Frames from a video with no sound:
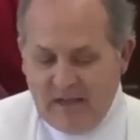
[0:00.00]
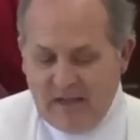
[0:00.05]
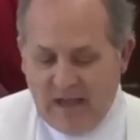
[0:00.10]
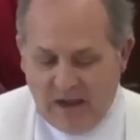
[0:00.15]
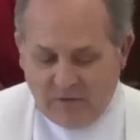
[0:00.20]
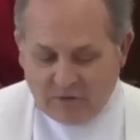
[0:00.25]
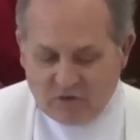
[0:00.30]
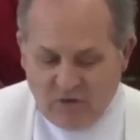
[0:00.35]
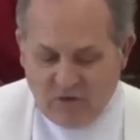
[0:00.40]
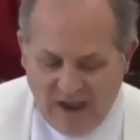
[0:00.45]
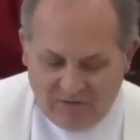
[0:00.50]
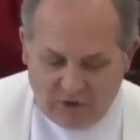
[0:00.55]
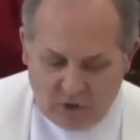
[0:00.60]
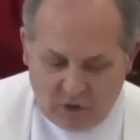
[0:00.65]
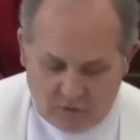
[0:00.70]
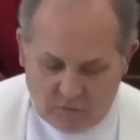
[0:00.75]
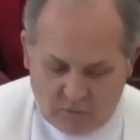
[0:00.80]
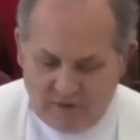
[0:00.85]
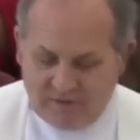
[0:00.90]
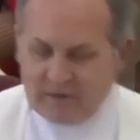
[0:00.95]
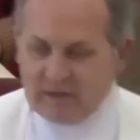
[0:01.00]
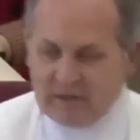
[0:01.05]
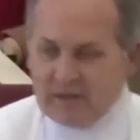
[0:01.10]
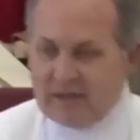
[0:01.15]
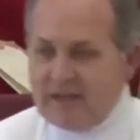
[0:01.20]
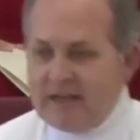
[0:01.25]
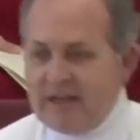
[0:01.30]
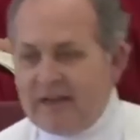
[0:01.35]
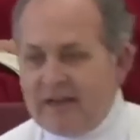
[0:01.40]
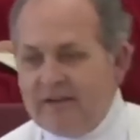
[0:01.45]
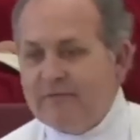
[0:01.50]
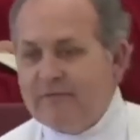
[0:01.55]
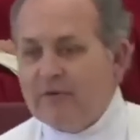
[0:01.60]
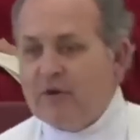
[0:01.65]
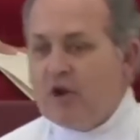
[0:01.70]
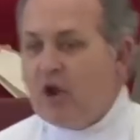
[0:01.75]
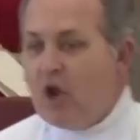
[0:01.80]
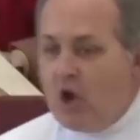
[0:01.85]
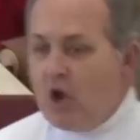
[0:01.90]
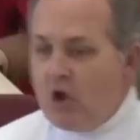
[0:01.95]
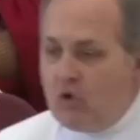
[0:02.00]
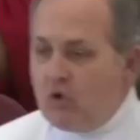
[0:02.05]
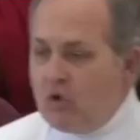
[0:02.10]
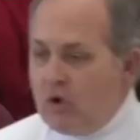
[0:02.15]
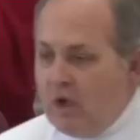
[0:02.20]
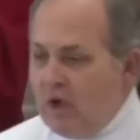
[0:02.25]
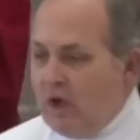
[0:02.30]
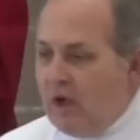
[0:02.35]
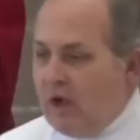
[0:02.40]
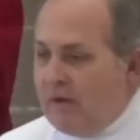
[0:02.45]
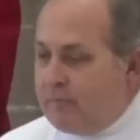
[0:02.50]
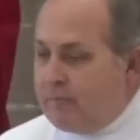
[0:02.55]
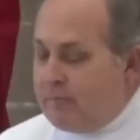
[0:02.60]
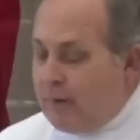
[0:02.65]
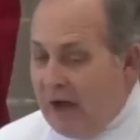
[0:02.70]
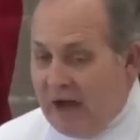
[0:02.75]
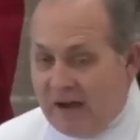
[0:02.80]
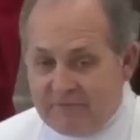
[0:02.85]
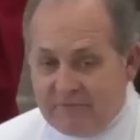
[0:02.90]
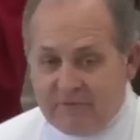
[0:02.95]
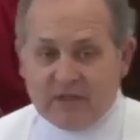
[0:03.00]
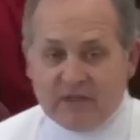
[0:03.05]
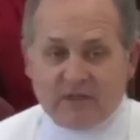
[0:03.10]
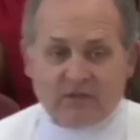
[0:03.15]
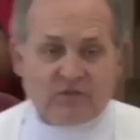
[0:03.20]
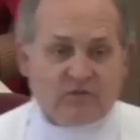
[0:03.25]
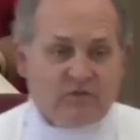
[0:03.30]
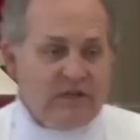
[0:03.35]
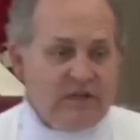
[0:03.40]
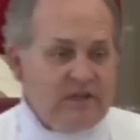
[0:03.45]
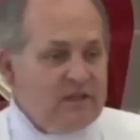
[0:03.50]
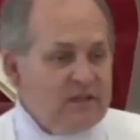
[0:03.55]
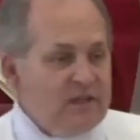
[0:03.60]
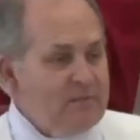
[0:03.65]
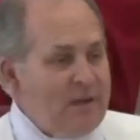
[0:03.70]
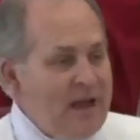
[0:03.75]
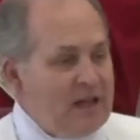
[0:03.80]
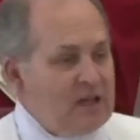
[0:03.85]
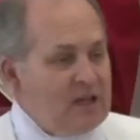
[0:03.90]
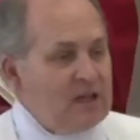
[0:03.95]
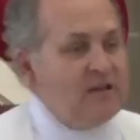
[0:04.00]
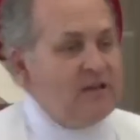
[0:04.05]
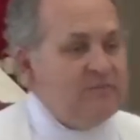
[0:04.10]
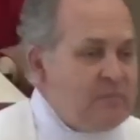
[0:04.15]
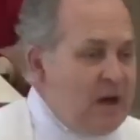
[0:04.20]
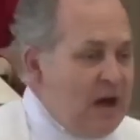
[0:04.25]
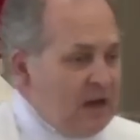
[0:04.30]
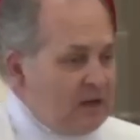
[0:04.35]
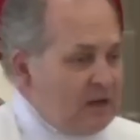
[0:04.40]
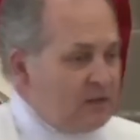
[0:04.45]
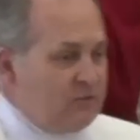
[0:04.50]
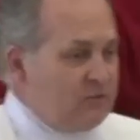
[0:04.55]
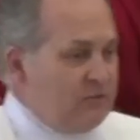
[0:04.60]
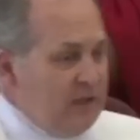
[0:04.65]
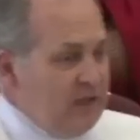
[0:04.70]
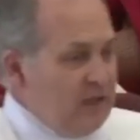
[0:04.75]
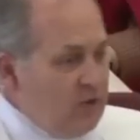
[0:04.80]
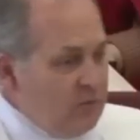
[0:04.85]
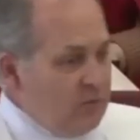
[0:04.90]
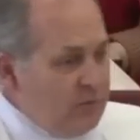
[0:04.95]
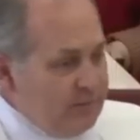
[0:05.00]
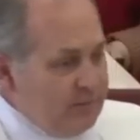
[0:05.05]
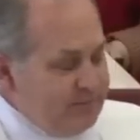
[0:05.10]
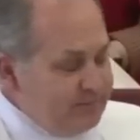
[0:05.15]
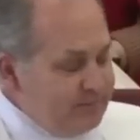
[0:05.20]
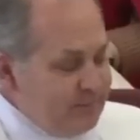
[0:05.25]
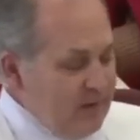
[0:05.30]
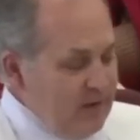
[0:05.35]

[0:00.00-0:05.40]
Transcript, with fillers: I was driving on Rivoli, and for no uh, obvious reason, my glove box fell open.